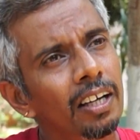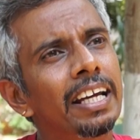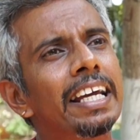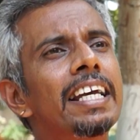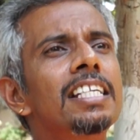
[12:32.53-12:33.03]

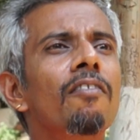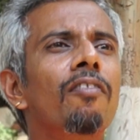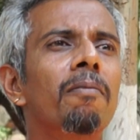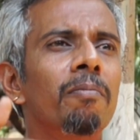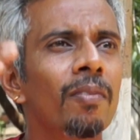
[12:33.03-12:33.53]
he is
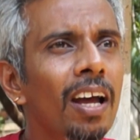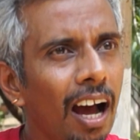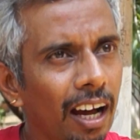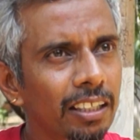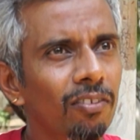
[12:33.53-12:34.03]
from
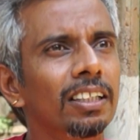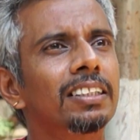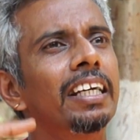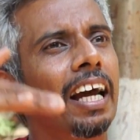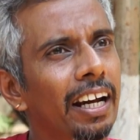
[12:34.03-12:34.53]

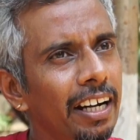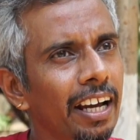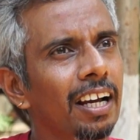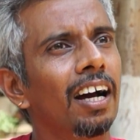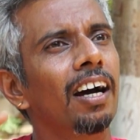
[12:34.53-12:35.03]
Adivasi,
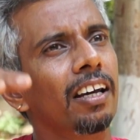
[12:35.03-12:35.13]
Aranyaka,